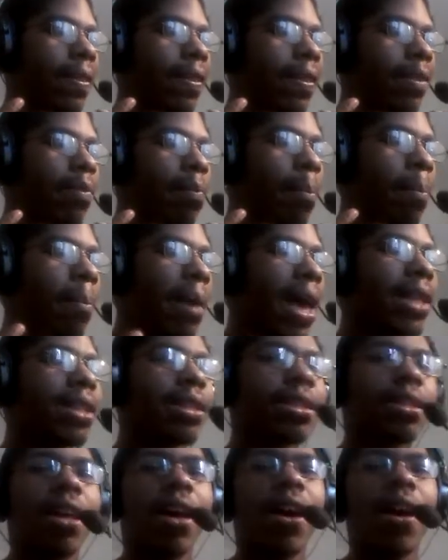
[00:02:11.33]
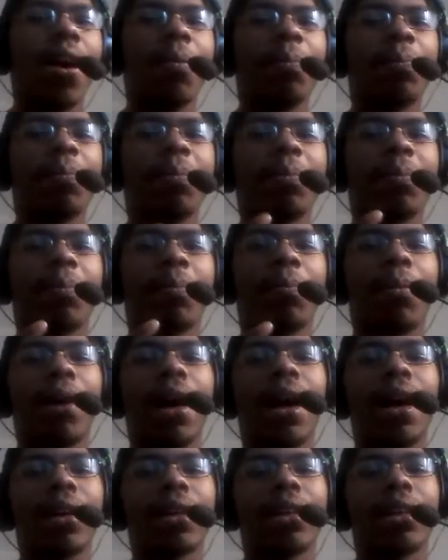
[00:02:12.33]
messed up
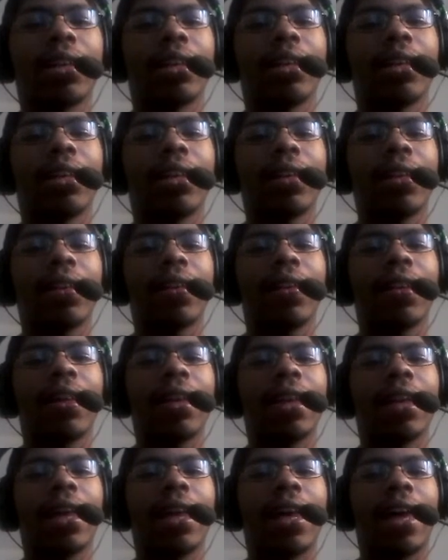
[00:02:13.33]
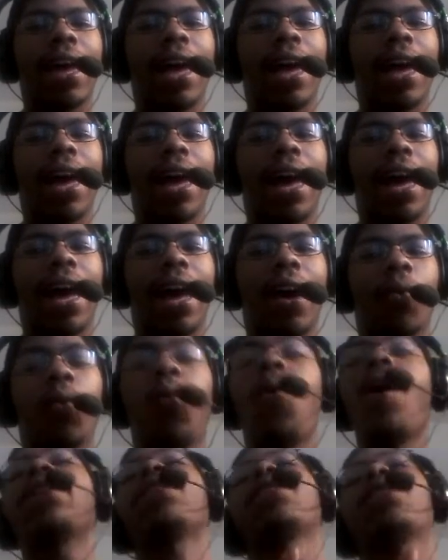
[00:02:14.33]
manga.
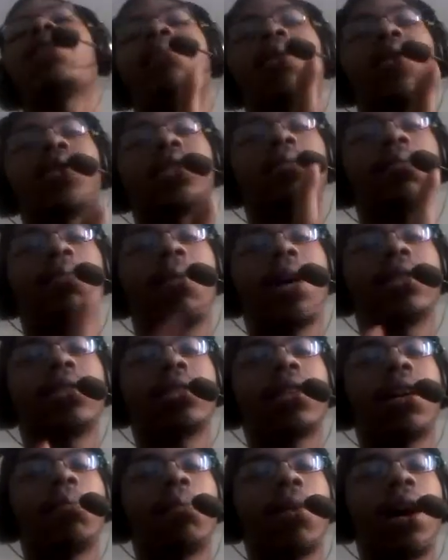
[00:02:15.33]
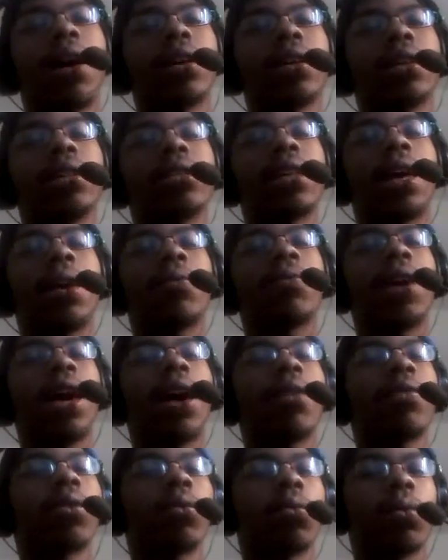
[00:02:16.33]
One of the most messed up mangas I've
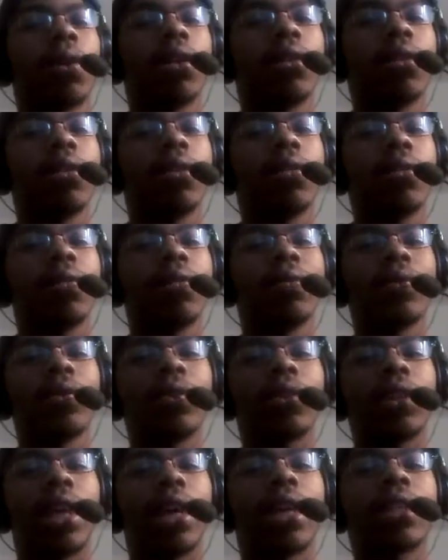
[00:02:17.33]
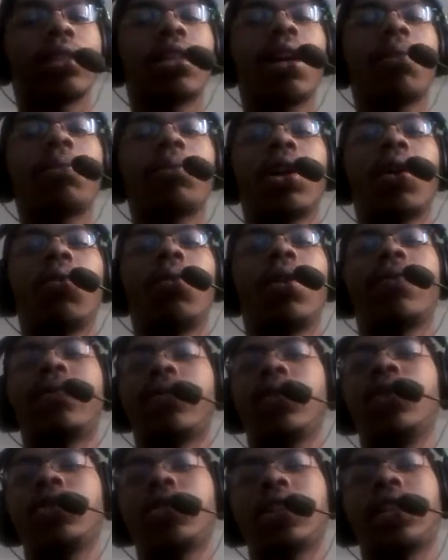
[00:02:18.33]
ever read. Like it's up there with
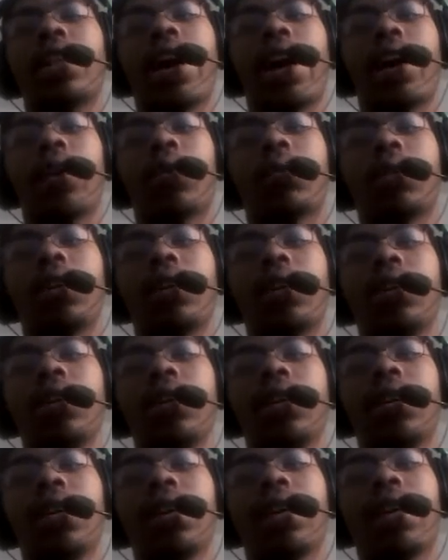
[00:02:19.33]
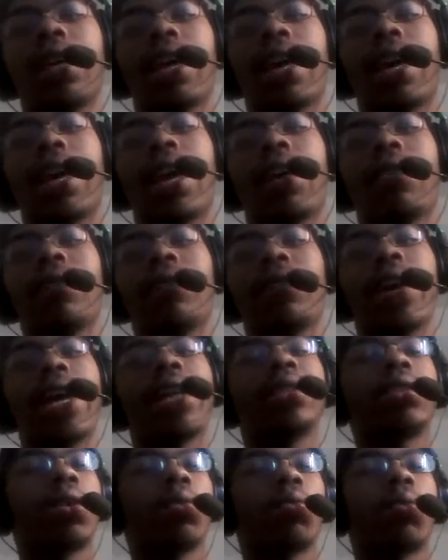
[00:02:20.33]
Future Diary and
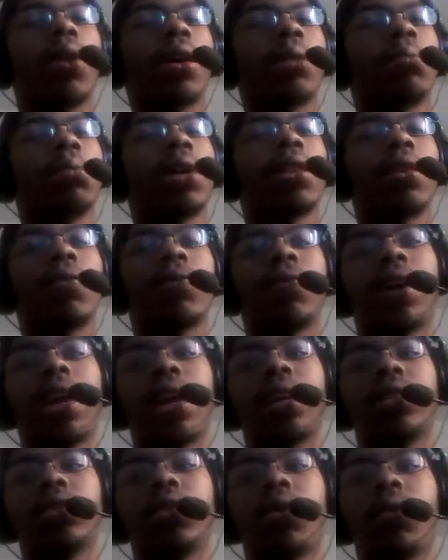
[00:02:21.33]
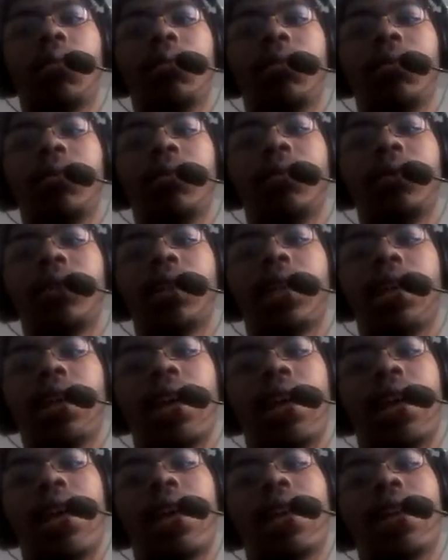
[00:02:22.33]
Phantom Requiem of the Phantom
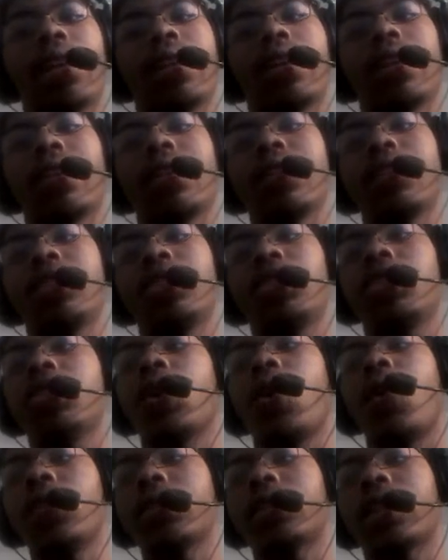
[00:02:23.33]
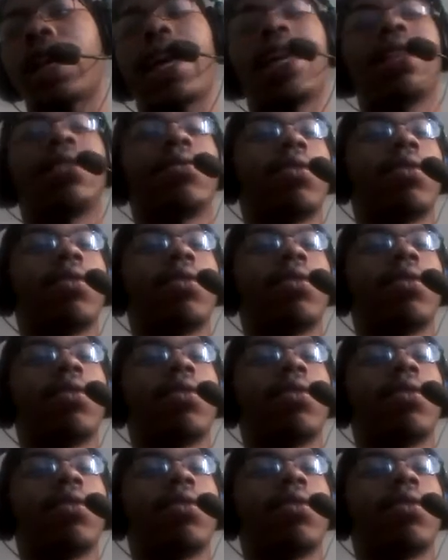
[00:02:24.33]
and shows and